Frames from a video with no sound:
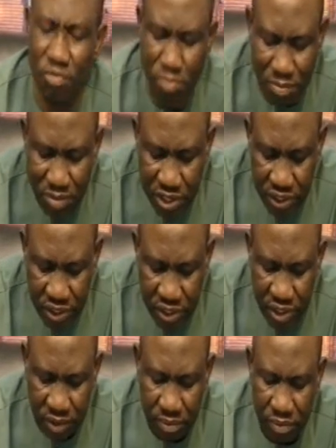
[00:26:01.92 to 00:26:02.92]
publicity,
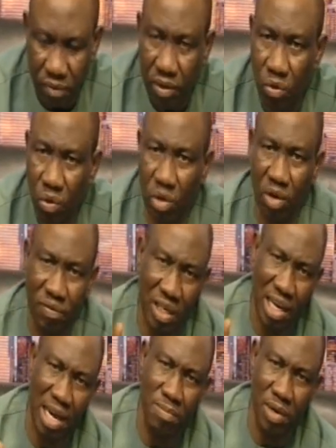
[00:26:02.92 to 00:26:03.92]
who love the
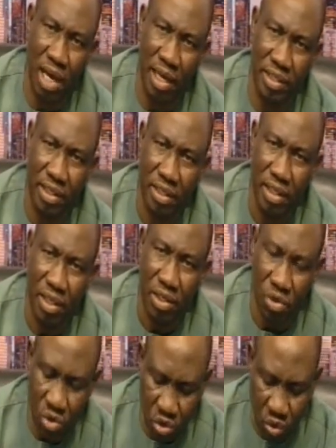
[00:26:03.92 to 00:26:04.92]
limelight, those who